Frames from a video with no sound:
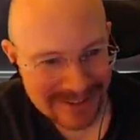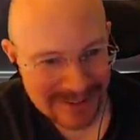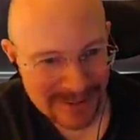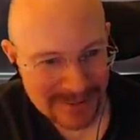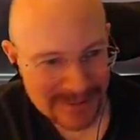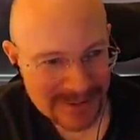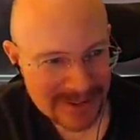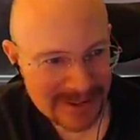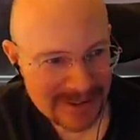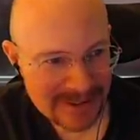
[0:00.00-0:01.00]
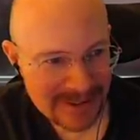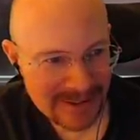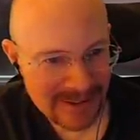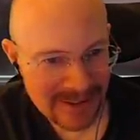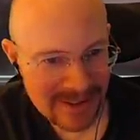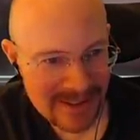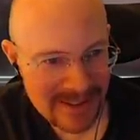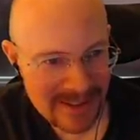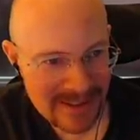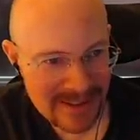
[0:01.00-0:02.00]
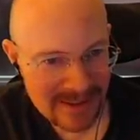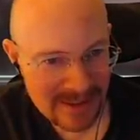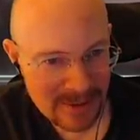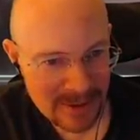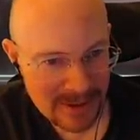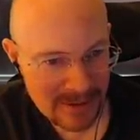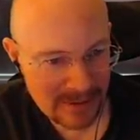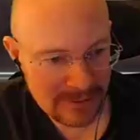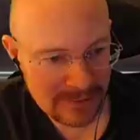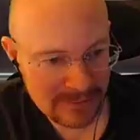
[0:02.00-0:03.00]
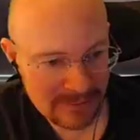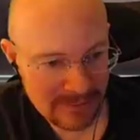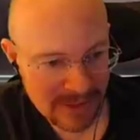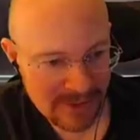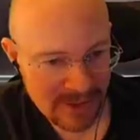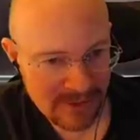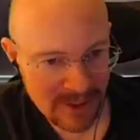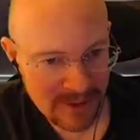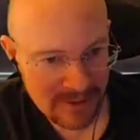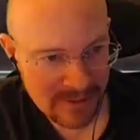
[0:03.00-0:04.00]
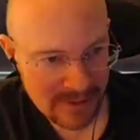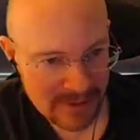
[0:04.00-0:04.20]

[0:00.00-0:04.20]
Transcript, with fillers: Cool. All right, Zin Zin, go heal, my friend, friend.